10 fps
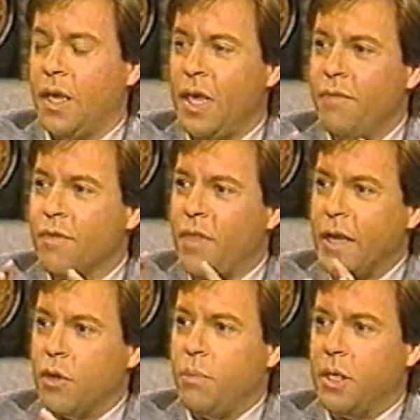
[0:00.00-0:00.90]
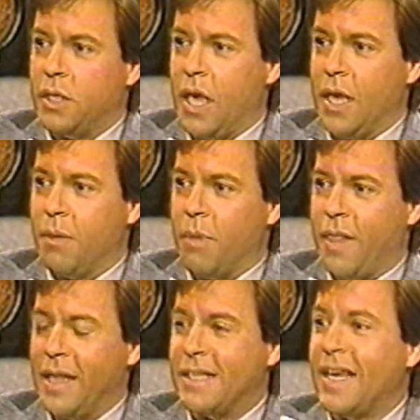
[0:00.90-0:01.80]
even if that could be attained
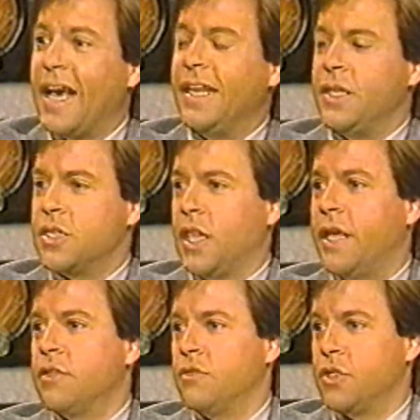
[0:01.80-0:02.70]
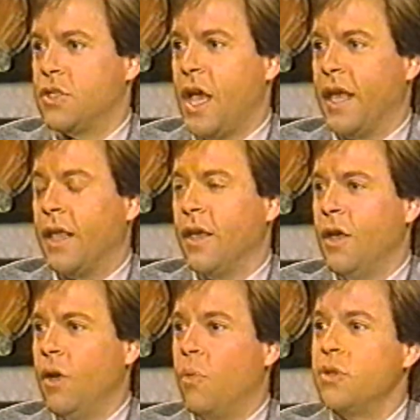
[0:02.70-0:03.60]
by that tiny slice of society,
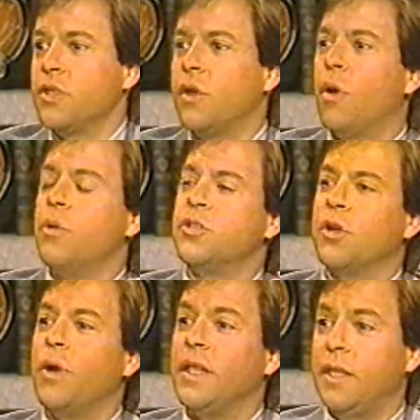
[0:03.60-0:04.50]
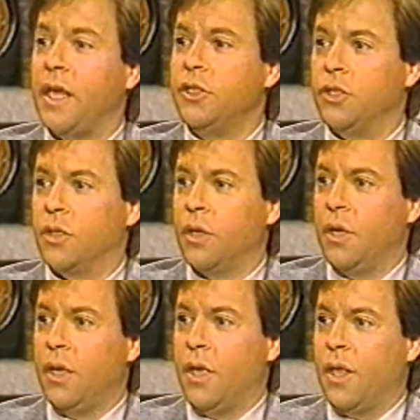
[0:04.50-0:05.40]
wasn't there always a great danger
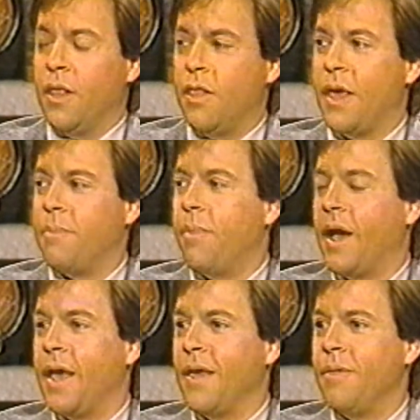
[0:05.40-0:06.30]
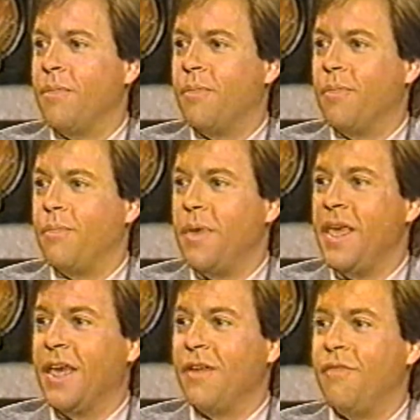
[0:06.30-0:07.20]
that by
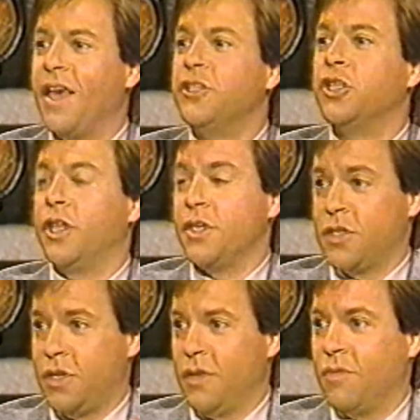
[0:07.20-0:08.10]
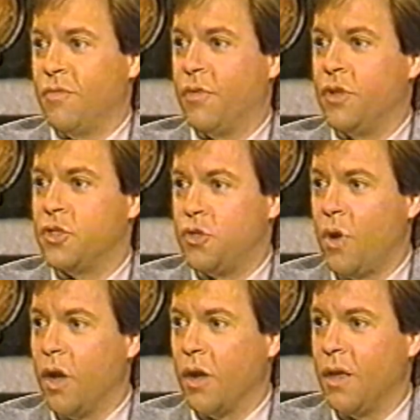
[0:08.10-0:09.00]
being an evangelist for this
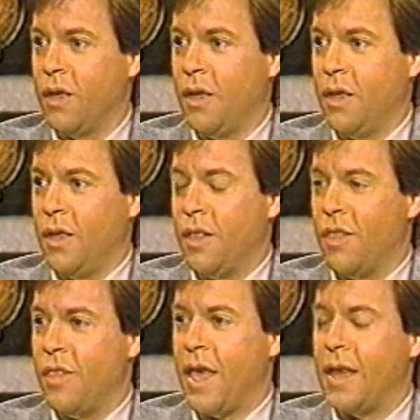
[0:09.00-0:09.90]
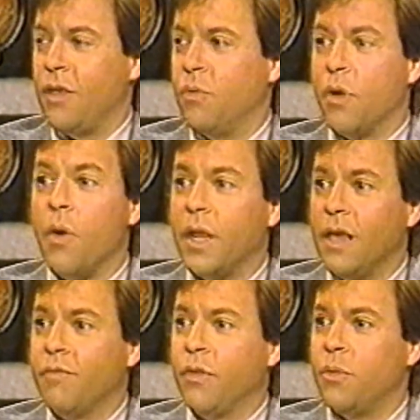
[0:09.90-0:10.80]
drug, that you were going to
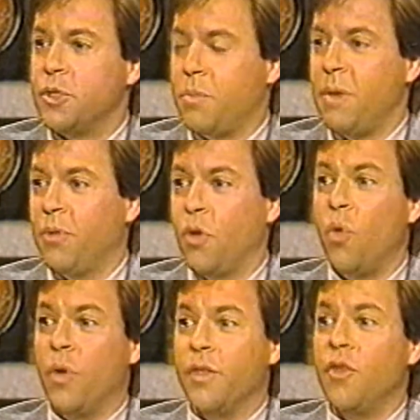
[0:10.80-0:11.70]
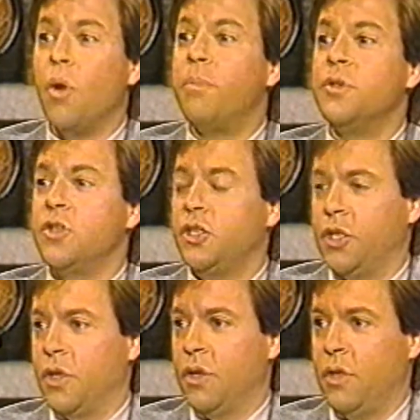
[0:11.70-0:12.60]
influence people who were in no
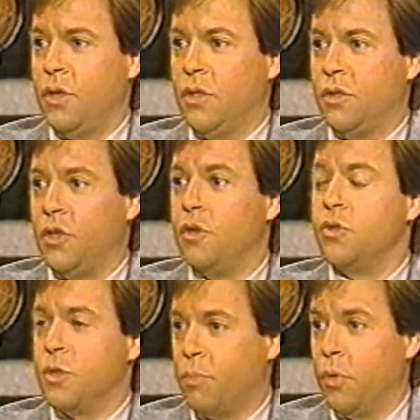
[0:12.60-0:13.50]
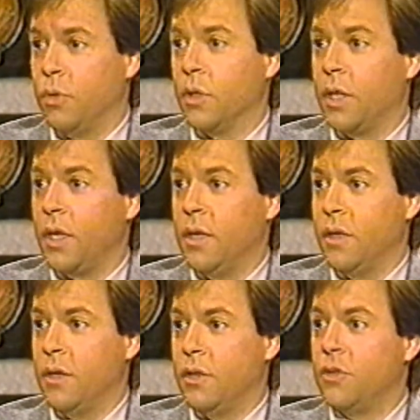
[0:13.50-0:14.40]
position to use it prudently
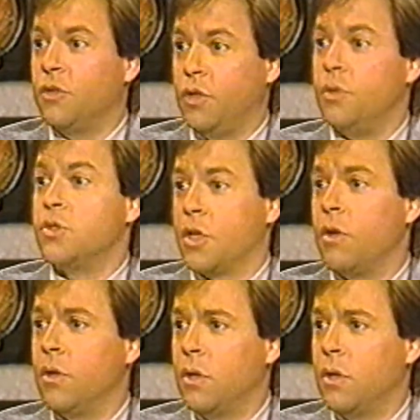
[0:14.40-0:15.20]
to do so?